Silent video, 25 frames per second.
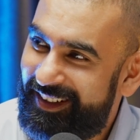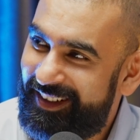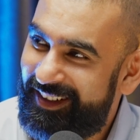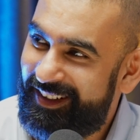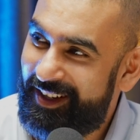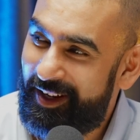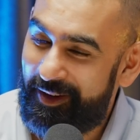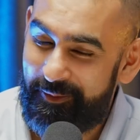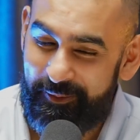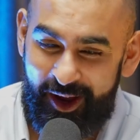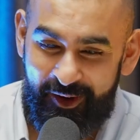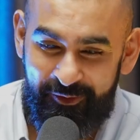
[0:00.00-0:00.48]

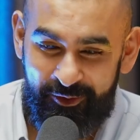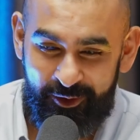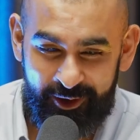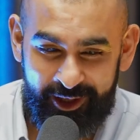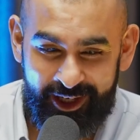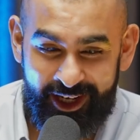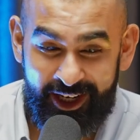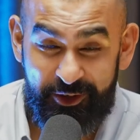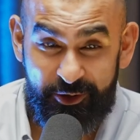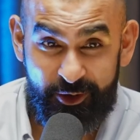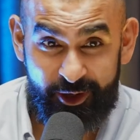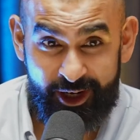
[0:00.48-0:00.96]
Yeah, everyone
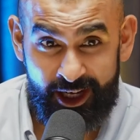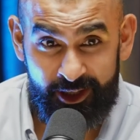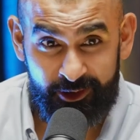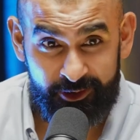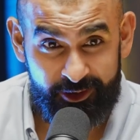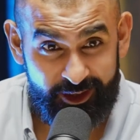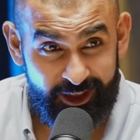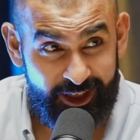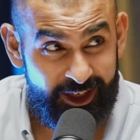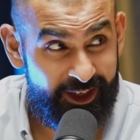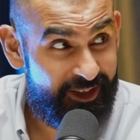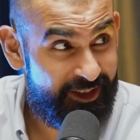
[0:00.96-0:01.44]
get your
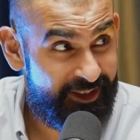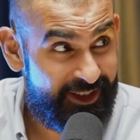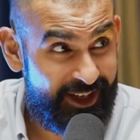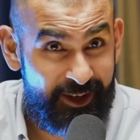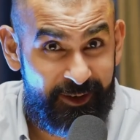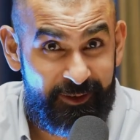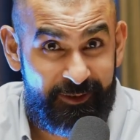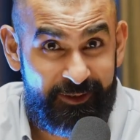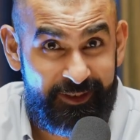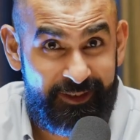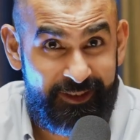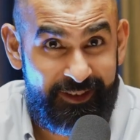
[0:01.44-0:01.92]
calculators
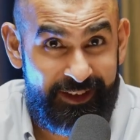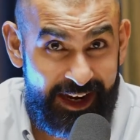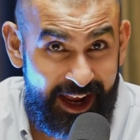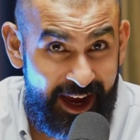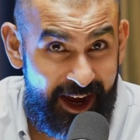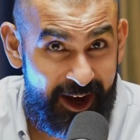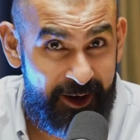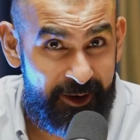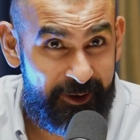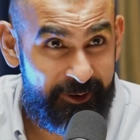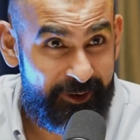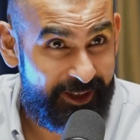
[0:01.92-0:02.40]
out
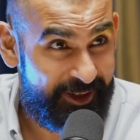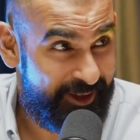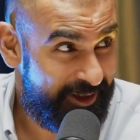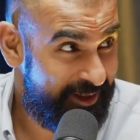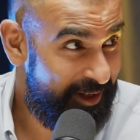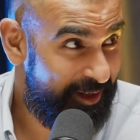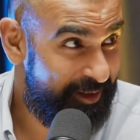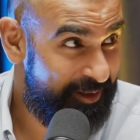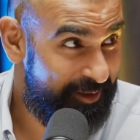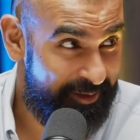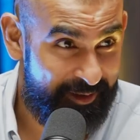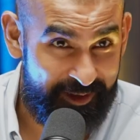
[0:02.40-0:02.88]
now and
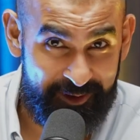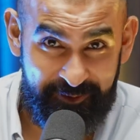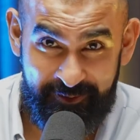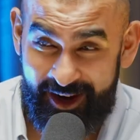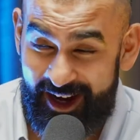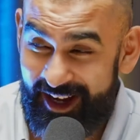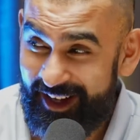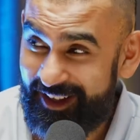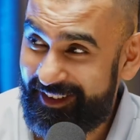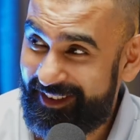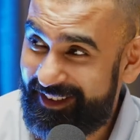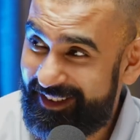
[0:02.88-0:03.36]
start doing
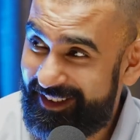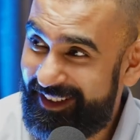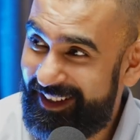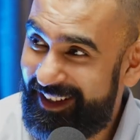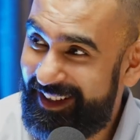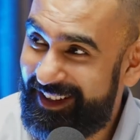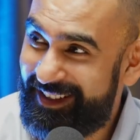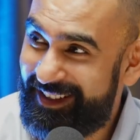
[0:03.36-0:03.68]
math.